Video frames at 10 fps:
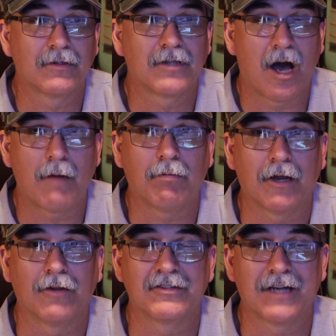top
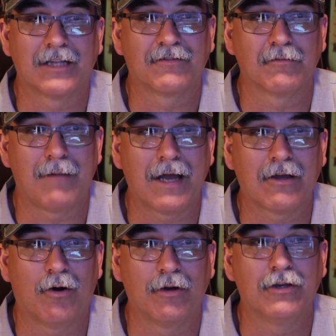layer that's got the
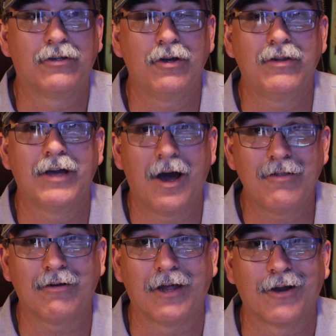Formica on it to the
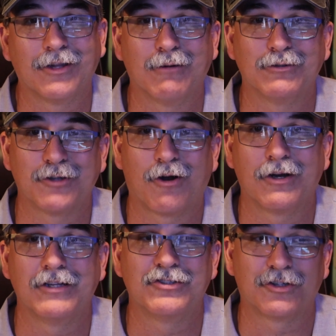other layer that was
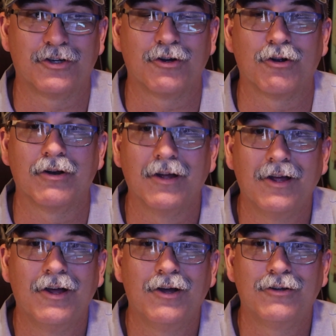already secured
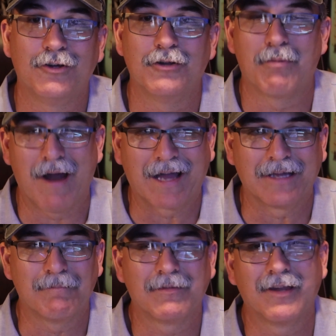to the
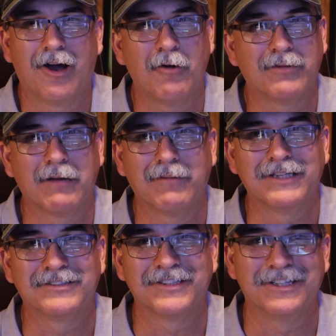bracket. I hope that
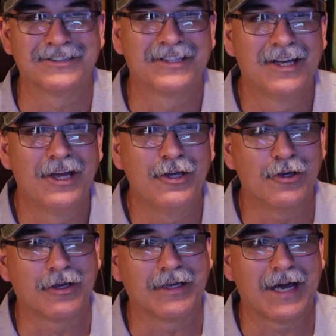makes sense.
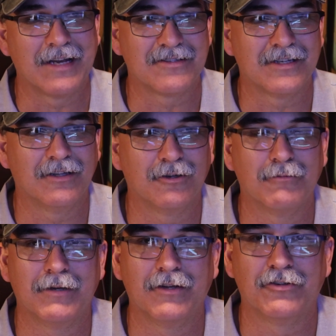You can kind of see a
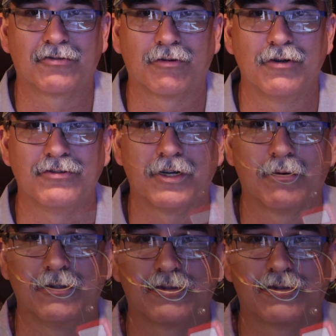little bit of the screws there where they